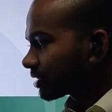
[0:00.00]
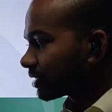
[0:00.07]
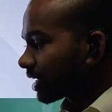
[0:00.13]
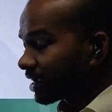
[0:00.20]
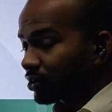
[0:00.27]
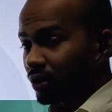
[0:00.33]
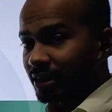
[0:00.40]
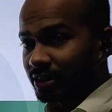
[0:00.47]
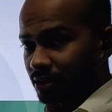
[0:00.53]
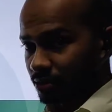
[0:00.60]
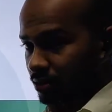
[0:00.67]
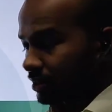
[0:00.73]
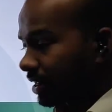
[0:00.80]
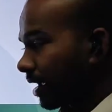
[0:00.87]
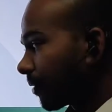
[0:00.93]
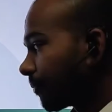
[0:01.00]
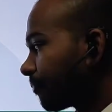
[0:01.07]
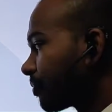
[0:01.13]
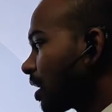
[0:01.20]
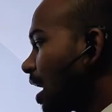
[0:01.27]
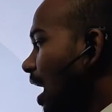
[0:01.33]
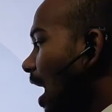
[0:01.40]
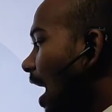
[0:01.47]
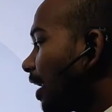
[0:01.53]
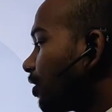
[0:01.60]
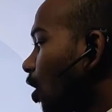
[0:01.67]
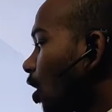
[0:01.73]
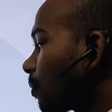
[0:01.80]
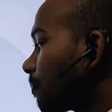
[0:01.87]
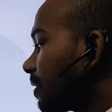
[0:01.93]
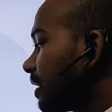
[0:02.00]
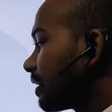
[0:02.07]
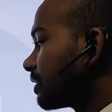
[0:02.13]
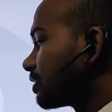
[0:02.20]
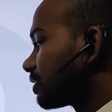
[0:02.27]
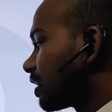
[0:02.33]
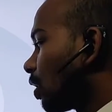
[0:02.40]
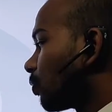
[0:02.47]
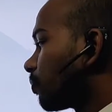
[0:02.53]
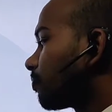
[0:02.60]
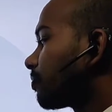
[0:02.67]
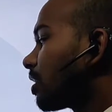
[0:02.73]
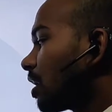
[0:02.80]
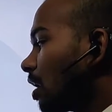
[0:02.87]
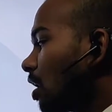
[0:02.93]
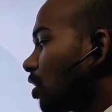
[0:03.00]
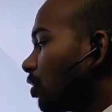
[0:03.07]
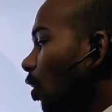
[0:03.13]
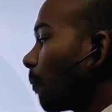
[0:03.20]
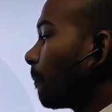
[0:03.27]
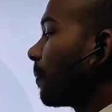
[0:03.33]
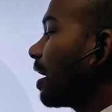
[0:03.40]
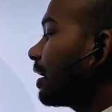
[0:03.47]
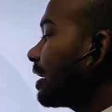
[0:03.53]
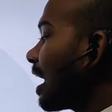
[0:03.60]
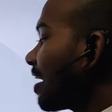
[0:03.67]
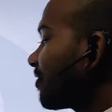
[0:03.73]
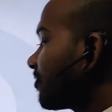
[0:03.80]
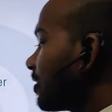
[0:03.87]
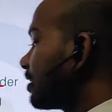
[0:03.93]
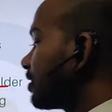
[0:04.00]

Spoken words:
take rest there. And non-breeding in the south. Now, BirdLife